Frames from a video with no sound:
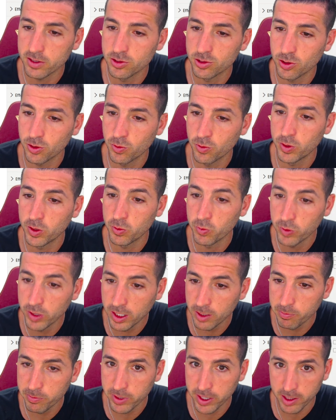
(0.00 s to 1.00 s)
so we
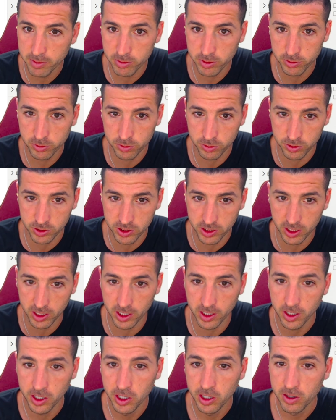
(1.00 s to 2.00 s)
will be able to
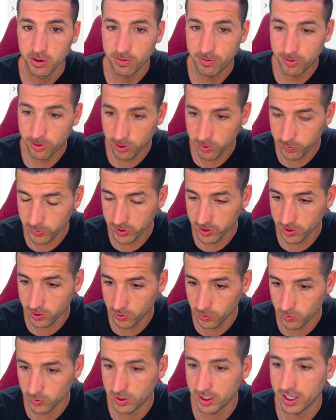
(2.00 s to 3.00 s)
see from the
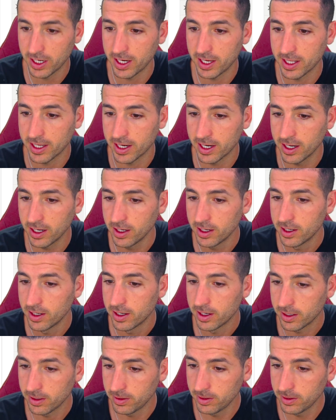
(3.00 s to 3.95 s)
new data